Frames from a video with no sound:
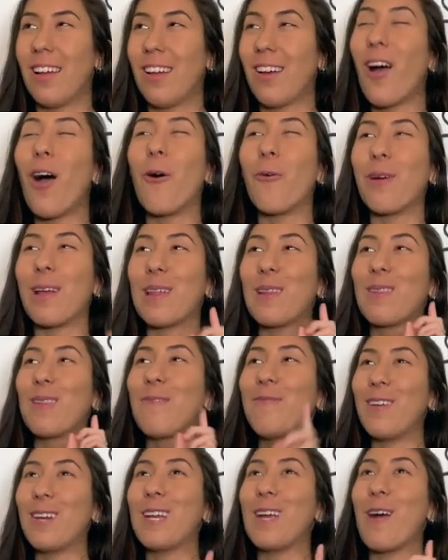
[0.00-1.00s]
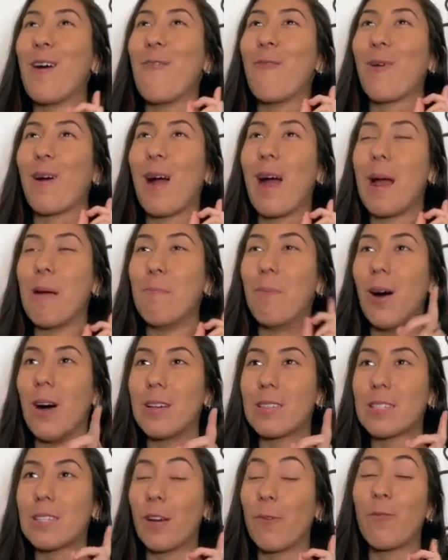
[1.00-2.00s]
oh, in the video where I
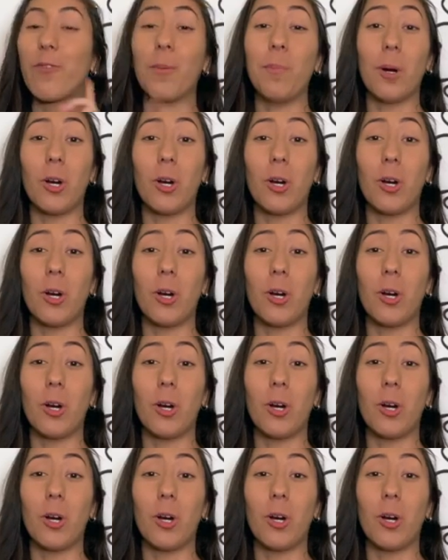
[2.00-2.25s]
bought stuff from